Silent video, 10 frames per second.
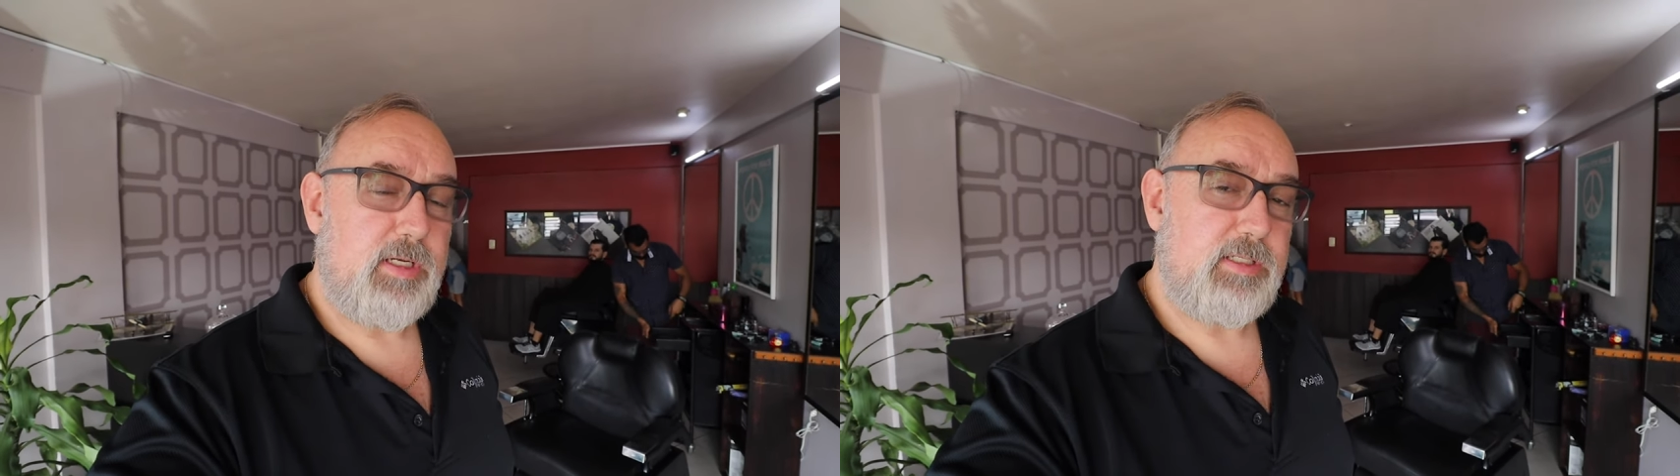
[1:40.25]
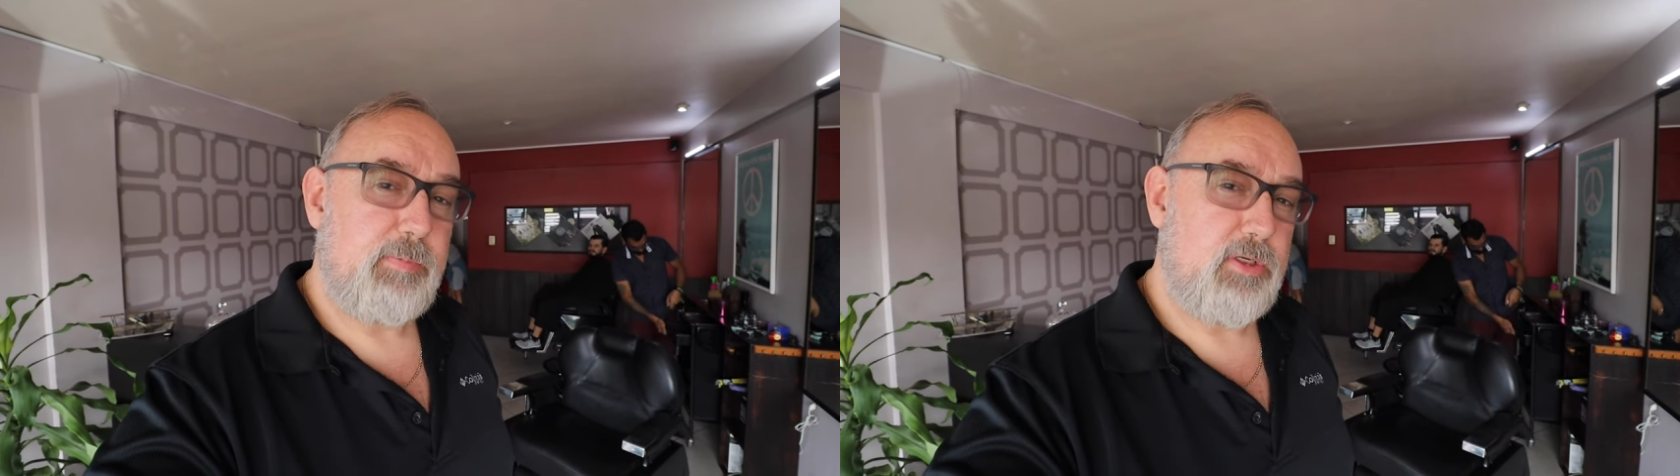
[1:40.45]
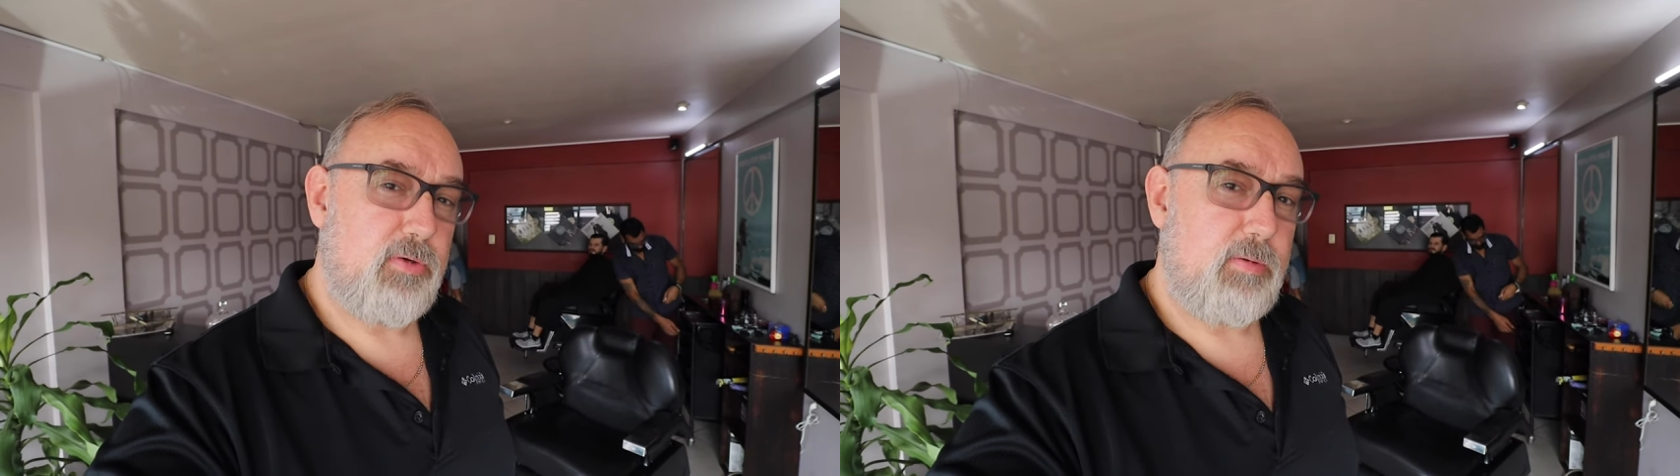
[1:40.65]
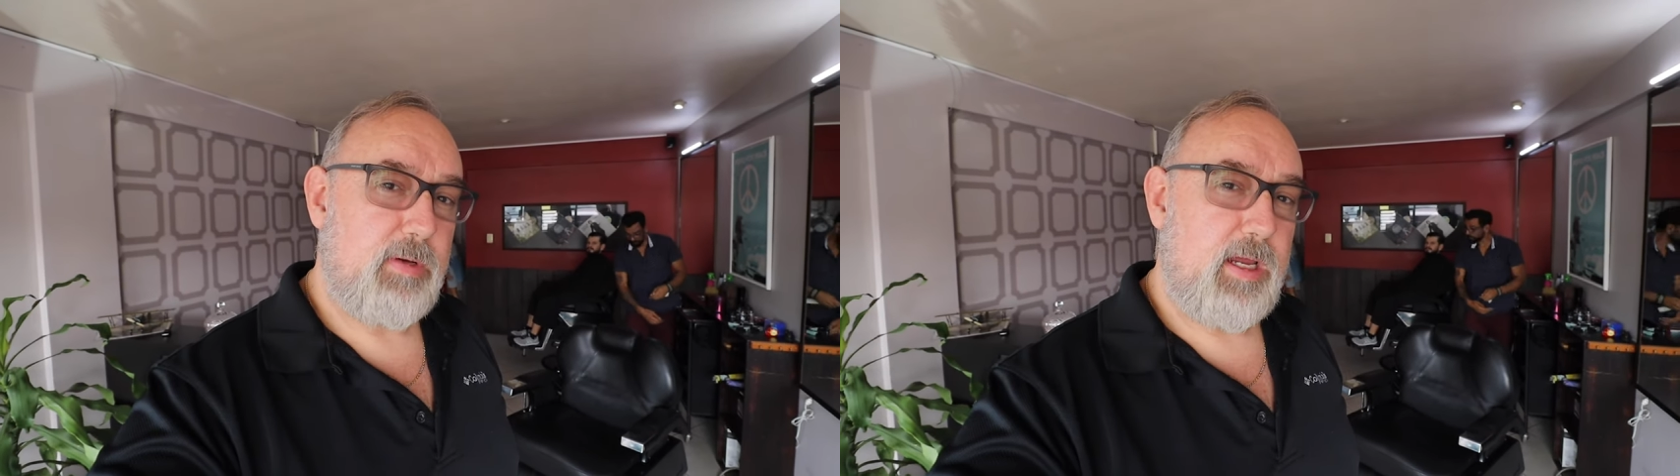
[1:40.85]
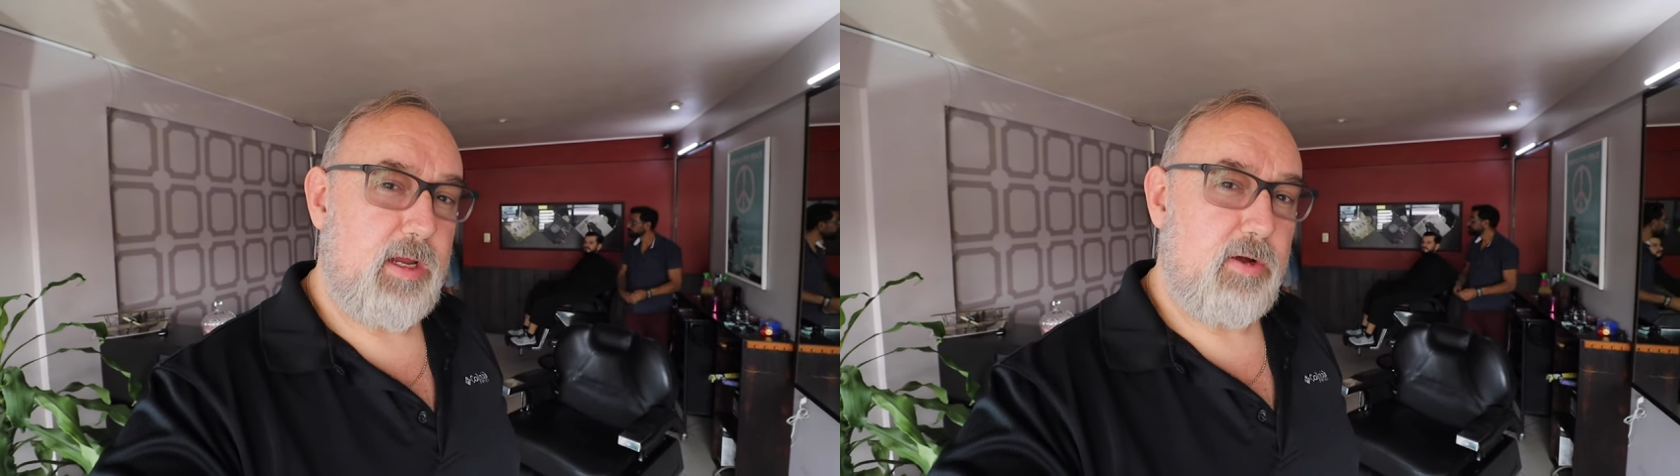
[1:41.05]
and he's been doing
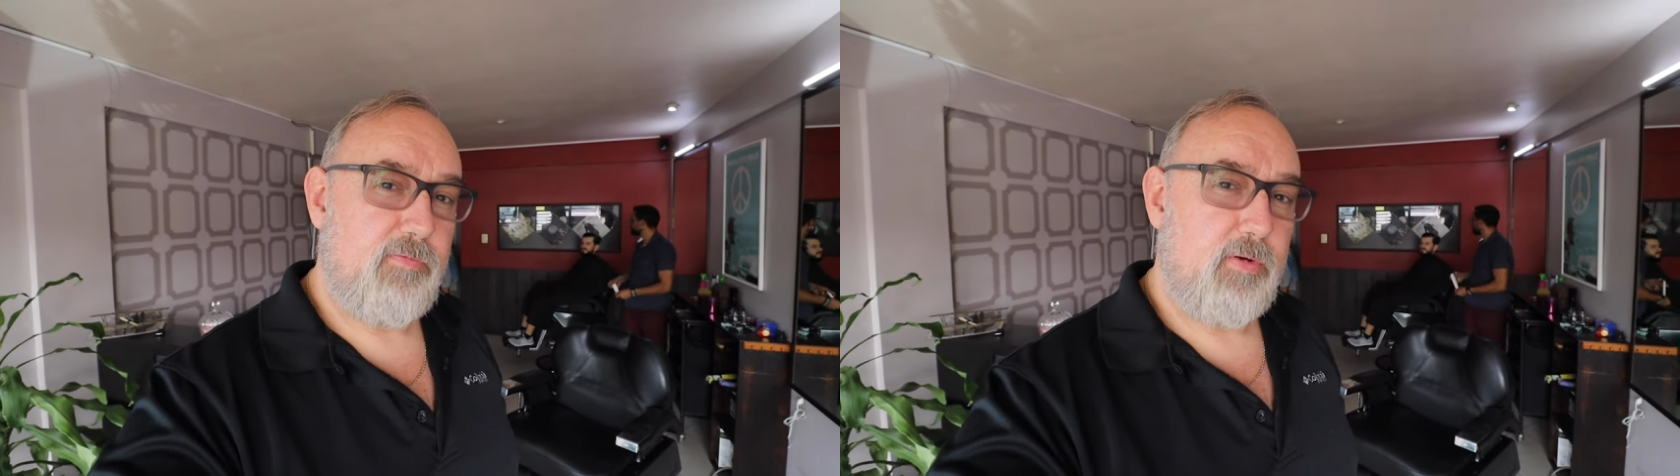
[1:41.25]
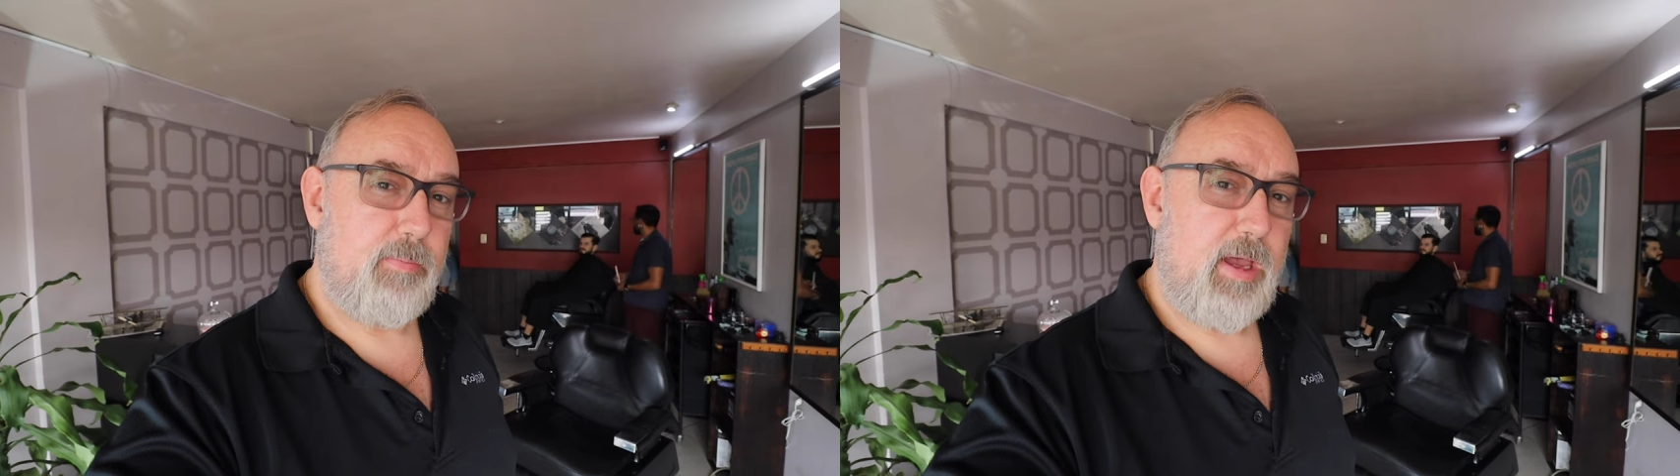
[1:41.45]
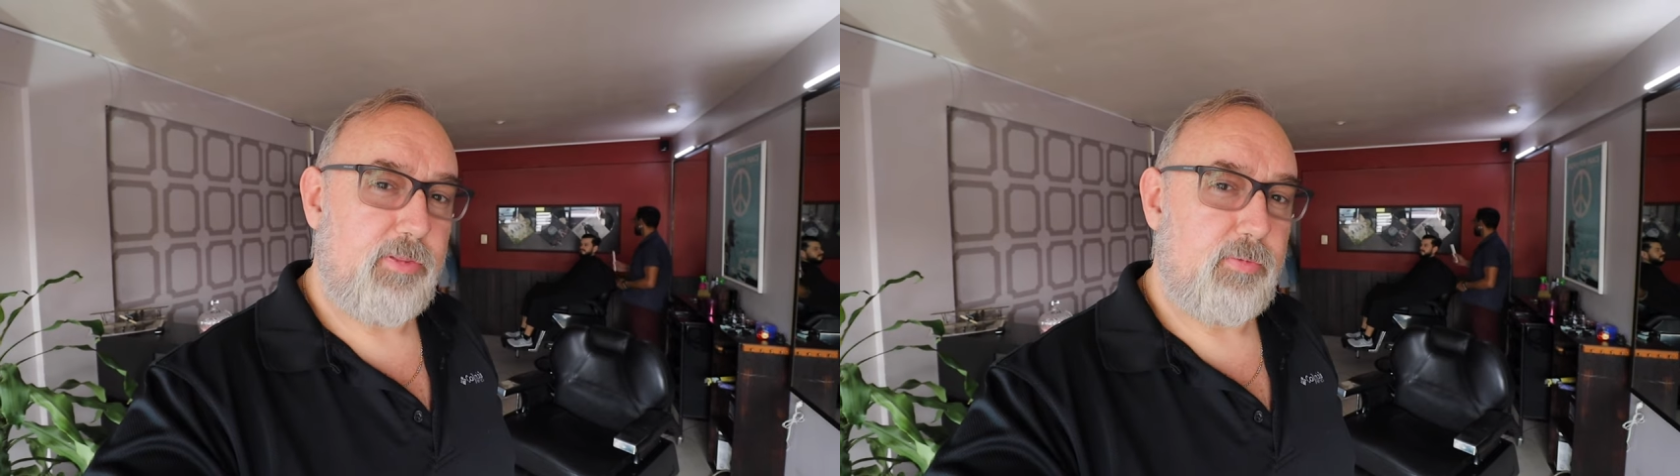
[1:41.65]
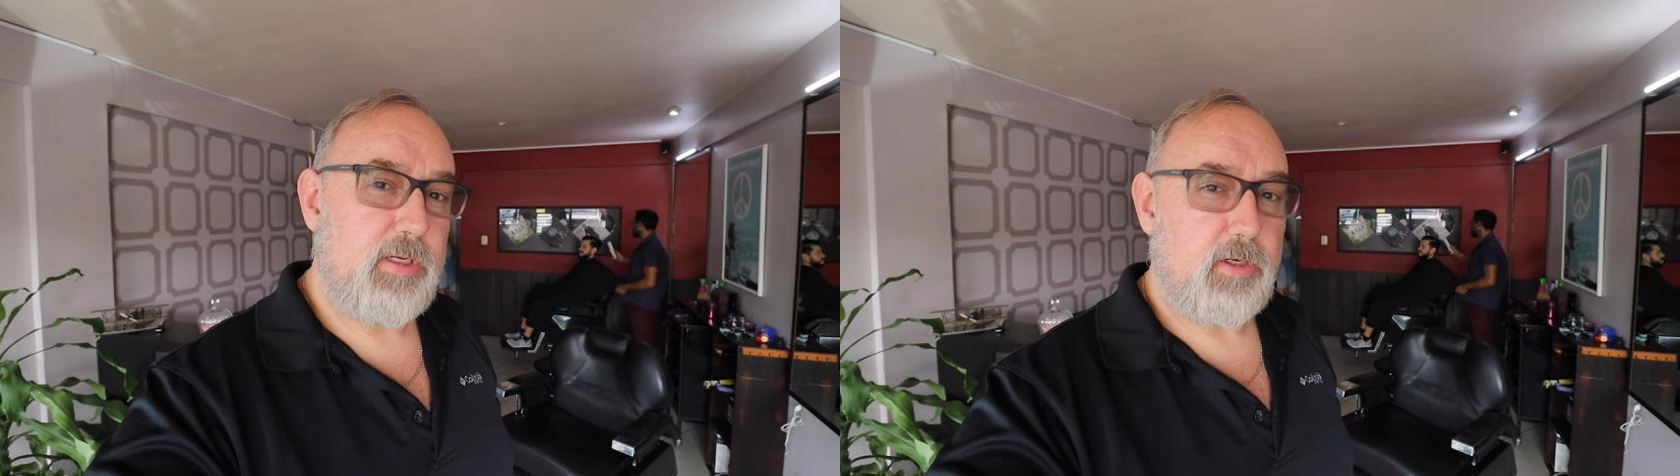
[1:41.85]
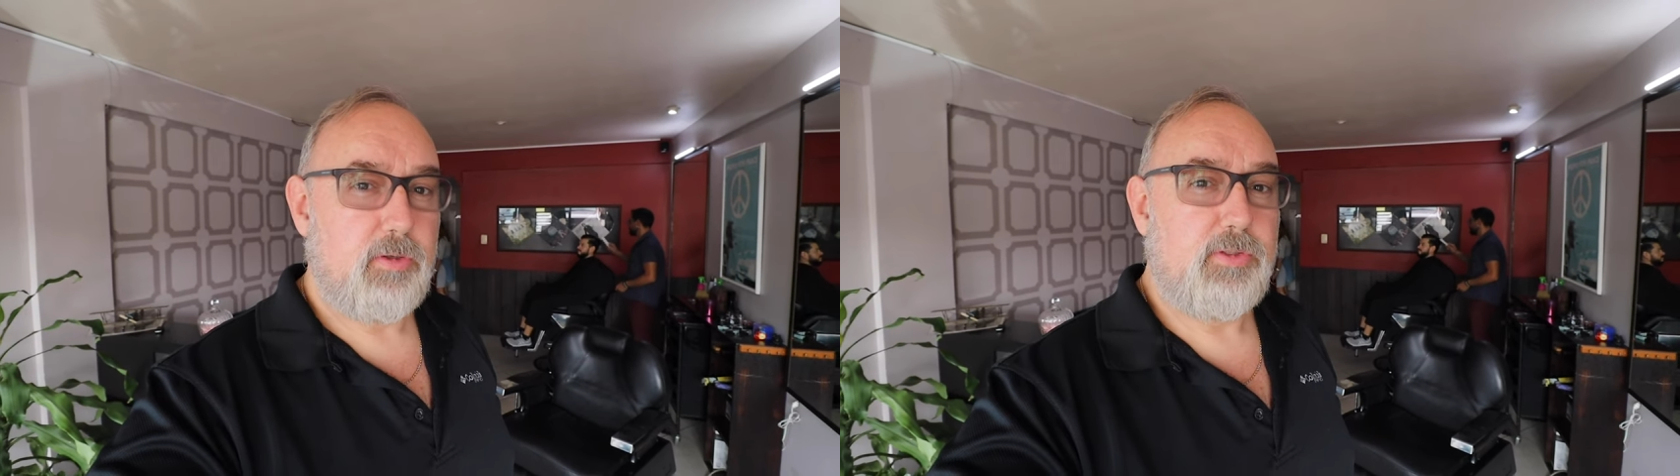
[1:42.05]
my hair for about
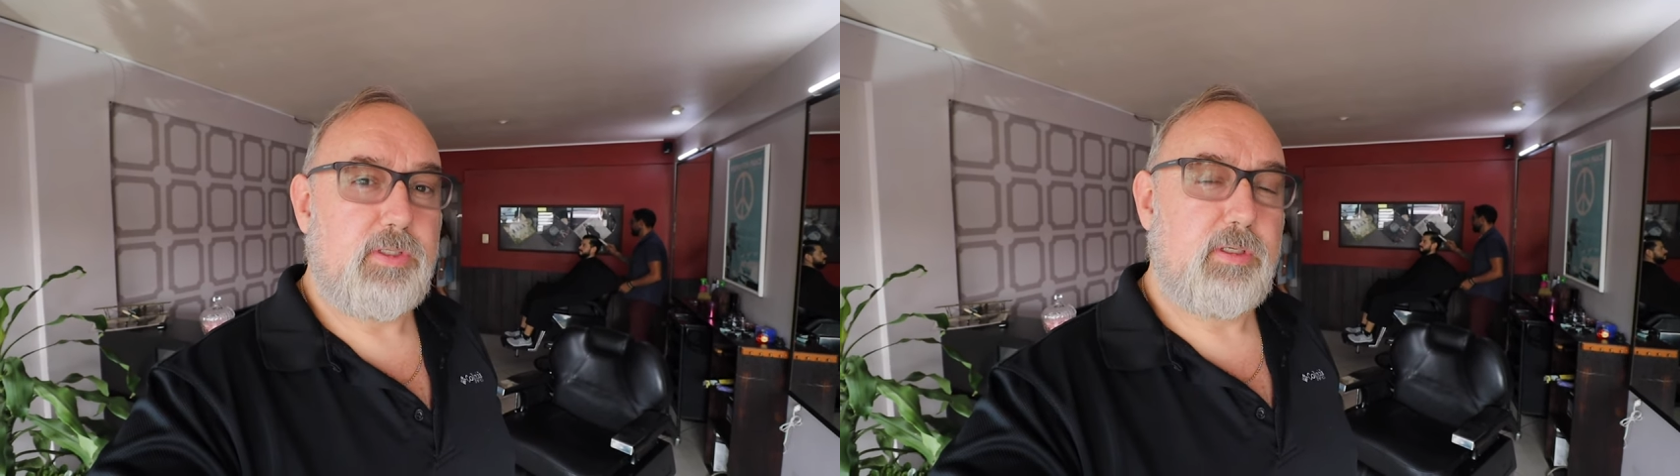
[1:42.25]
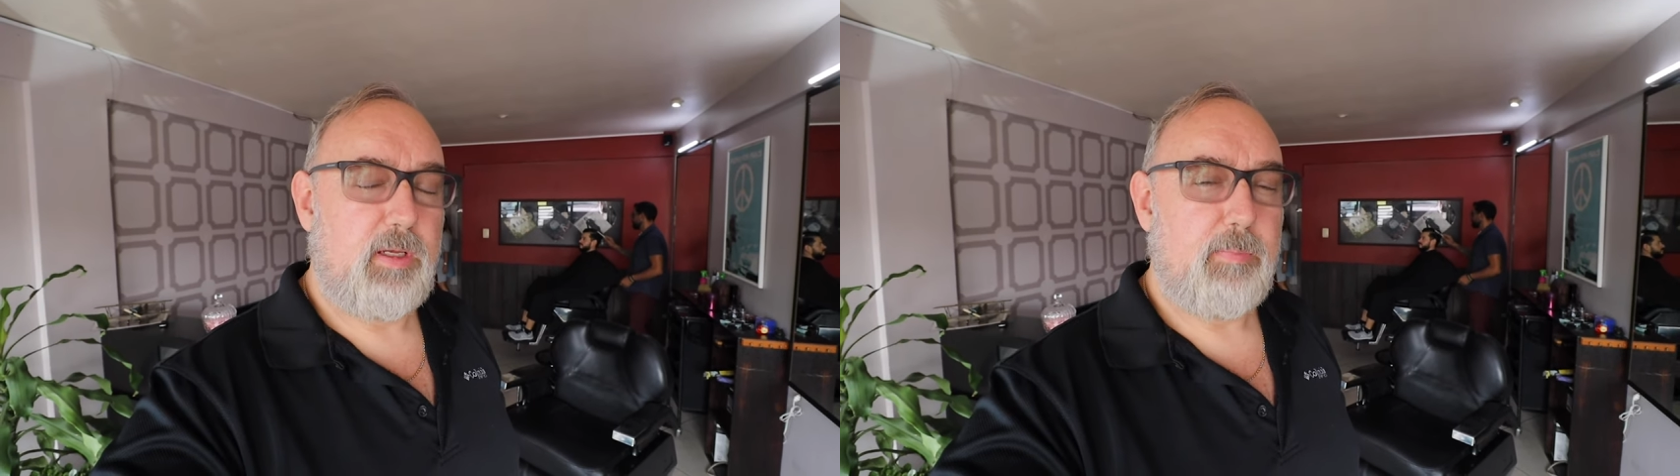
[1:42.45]
three years